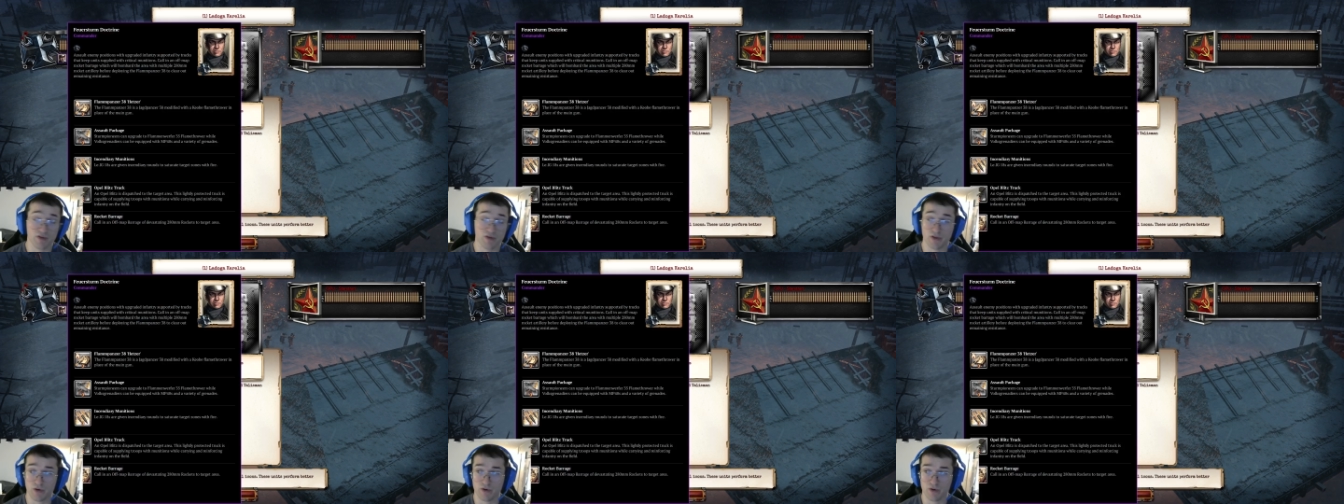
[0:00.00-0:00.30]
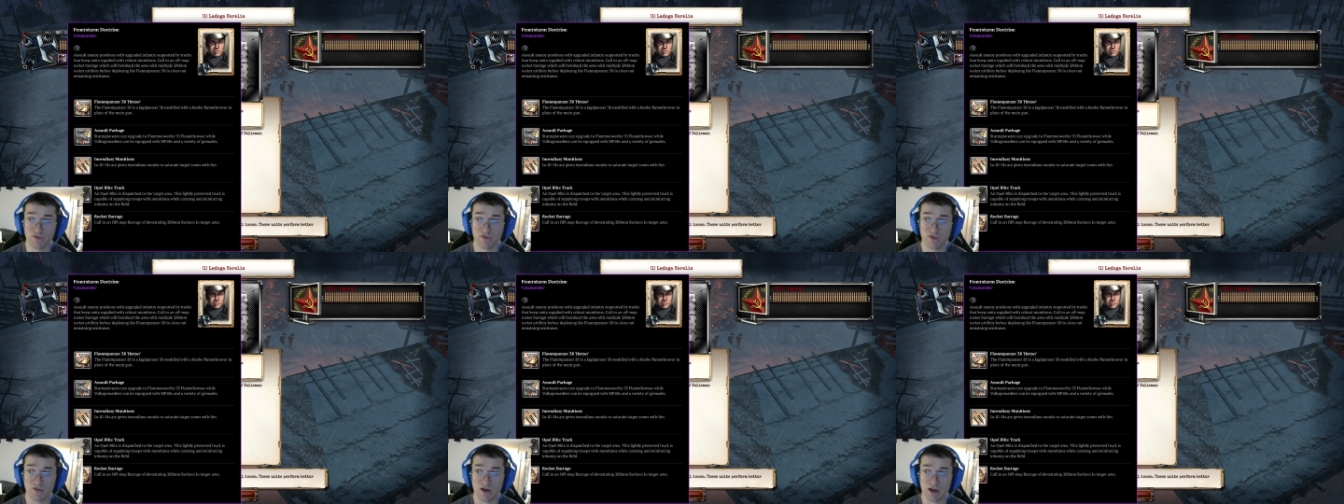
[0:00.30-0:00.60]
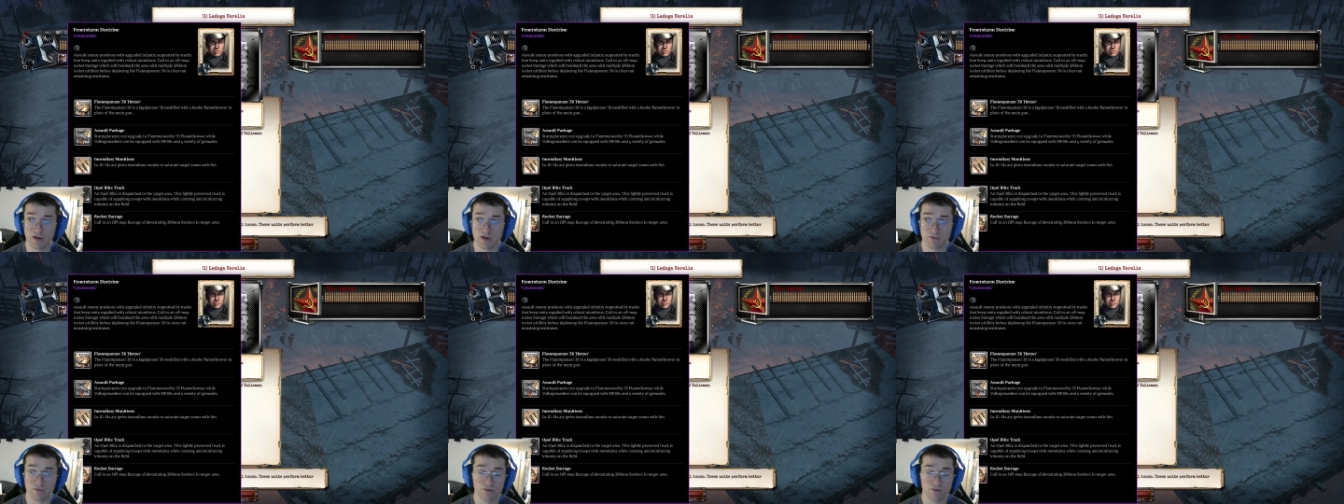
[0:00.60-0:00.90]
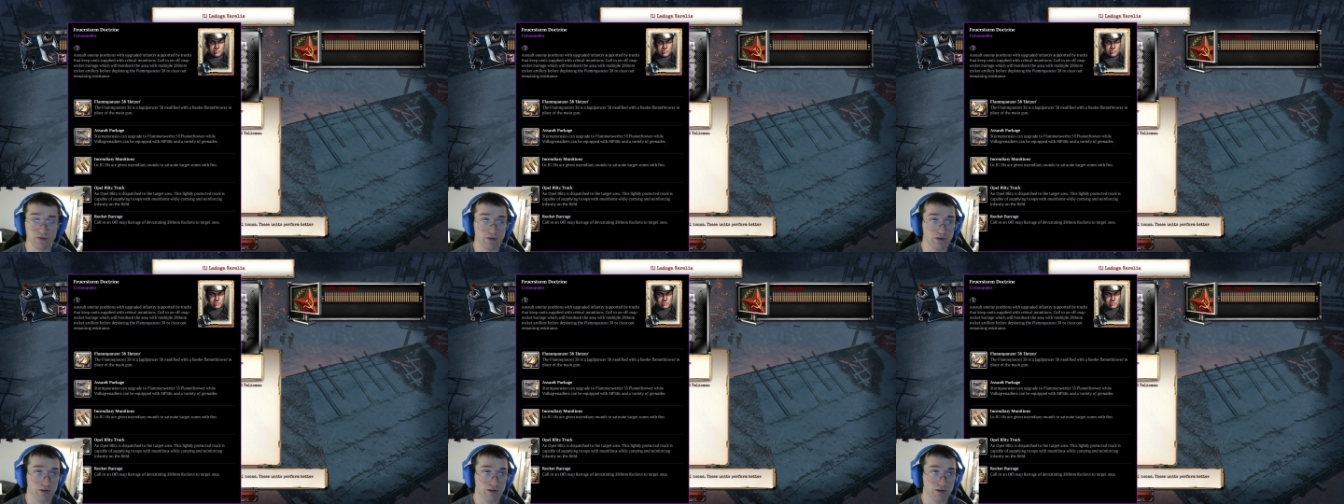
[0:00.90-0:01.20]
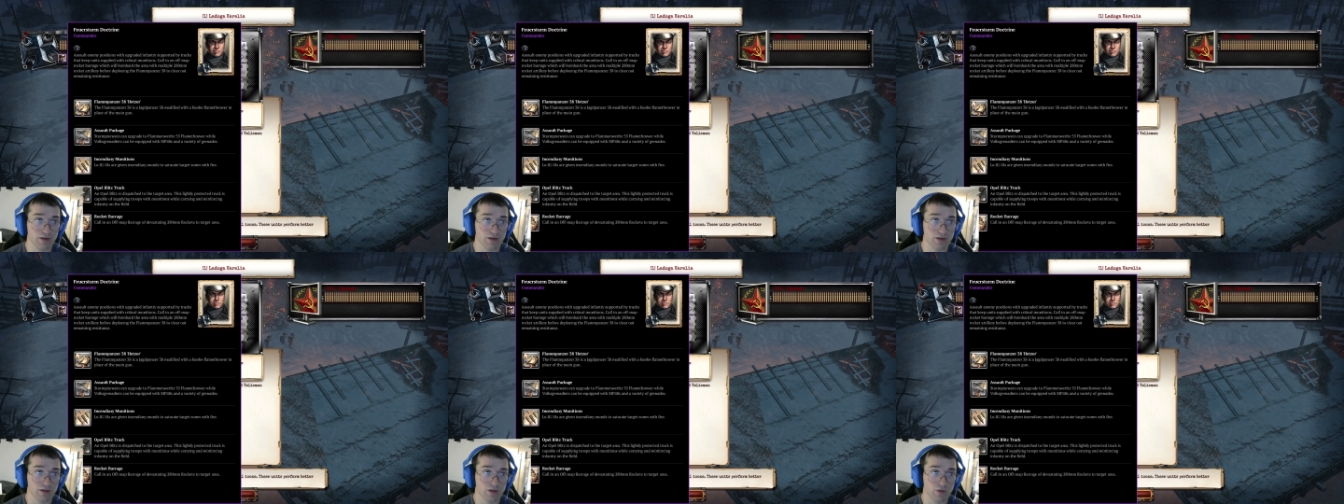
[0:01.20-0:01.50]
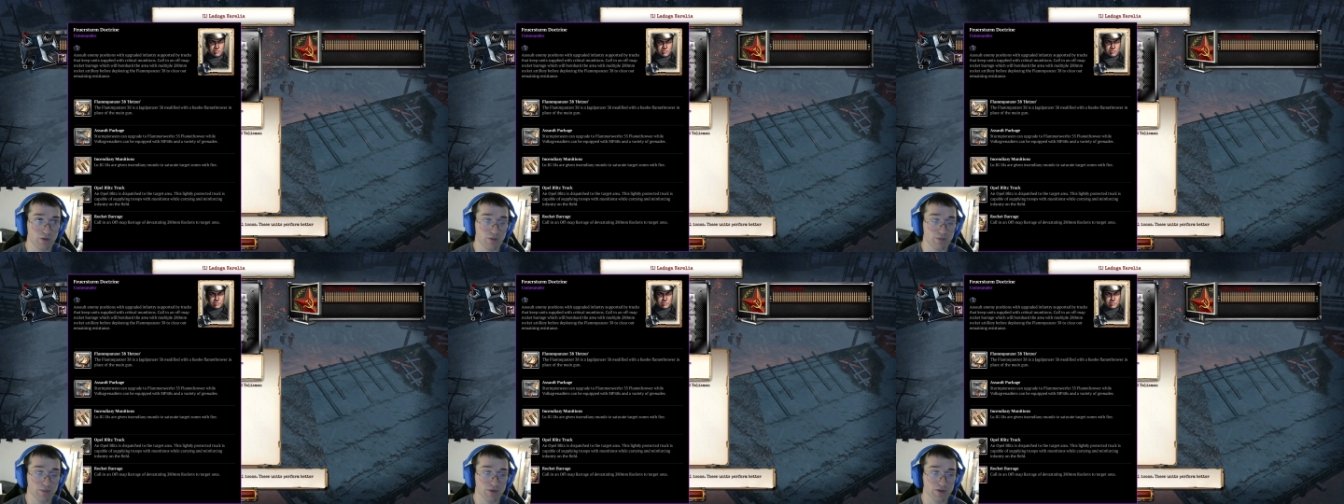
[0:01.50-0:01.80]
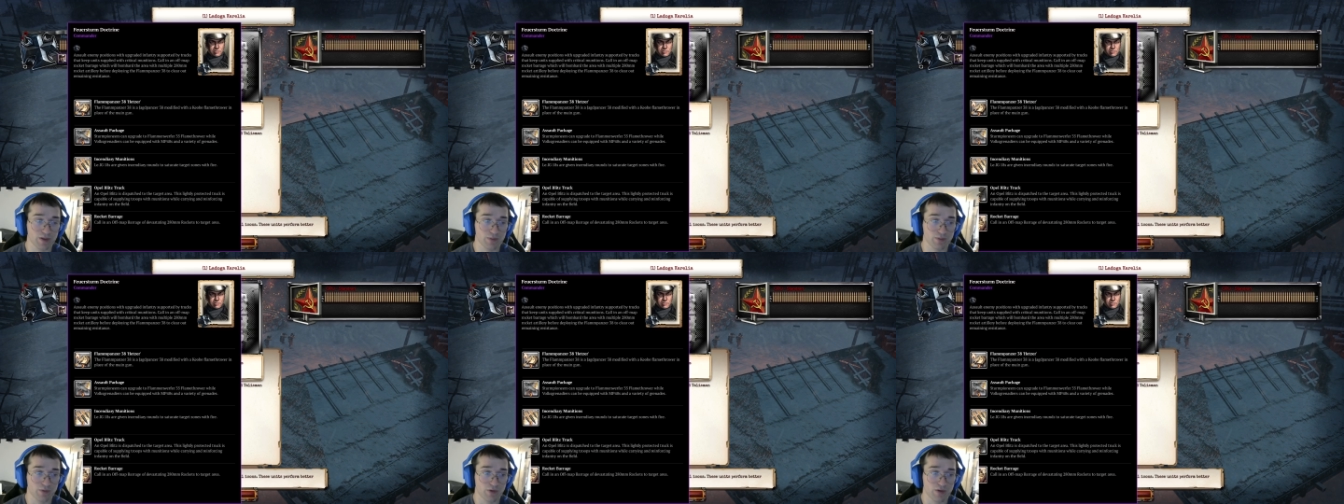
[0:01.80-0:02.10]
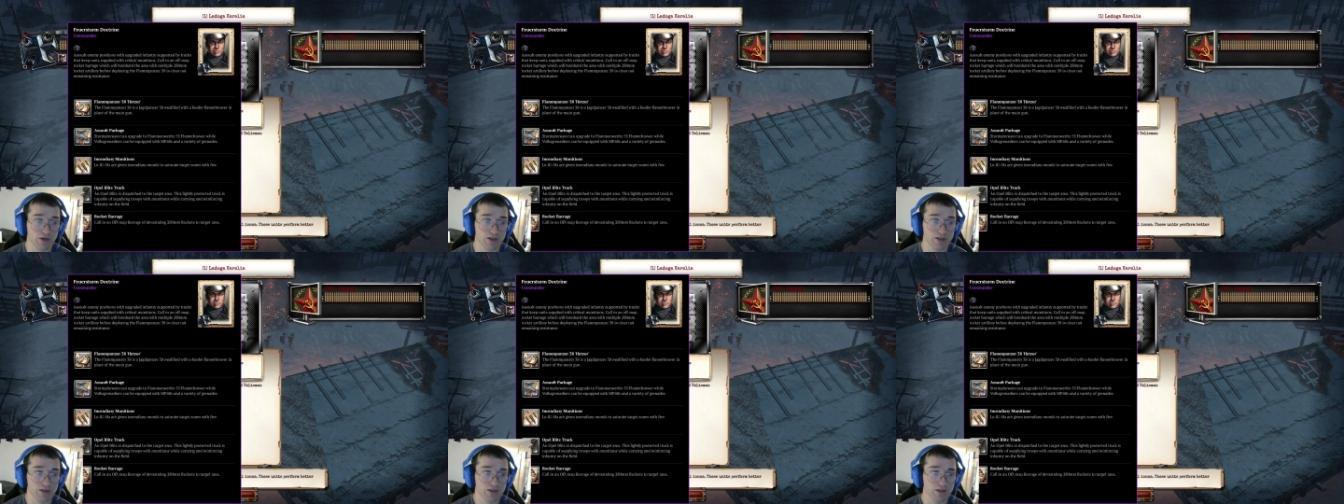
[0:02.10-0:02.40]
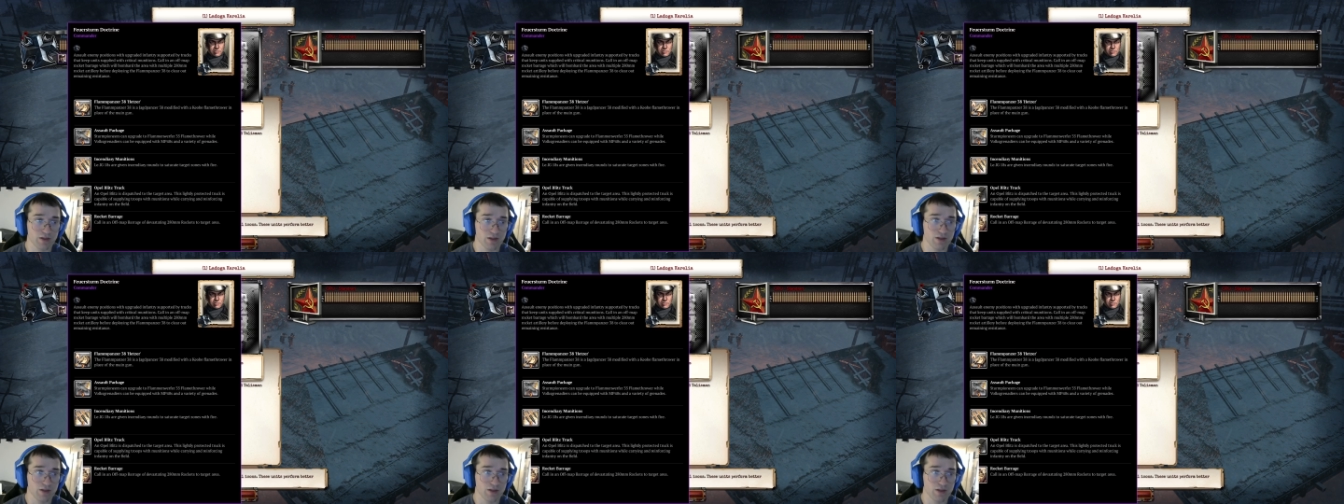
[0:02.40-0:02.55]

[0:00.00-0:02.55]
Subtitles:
35 equipment upgrade.